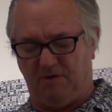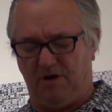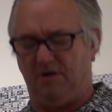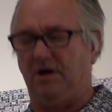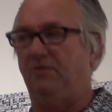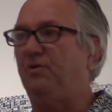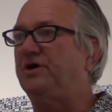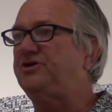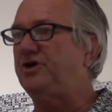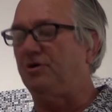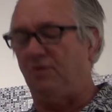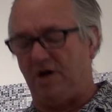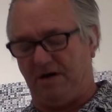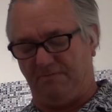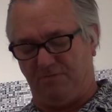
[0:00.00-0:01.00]
"Whoa, what you
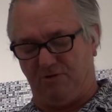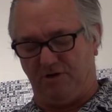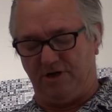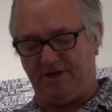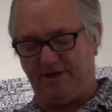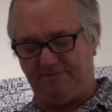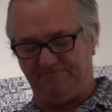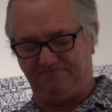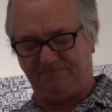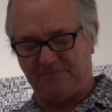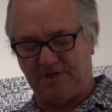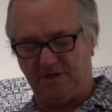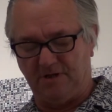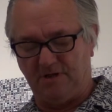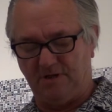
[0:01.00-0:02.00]
want, boy?"
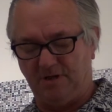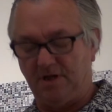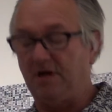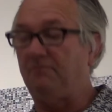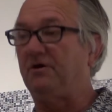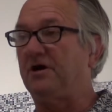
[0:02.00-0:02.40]
"I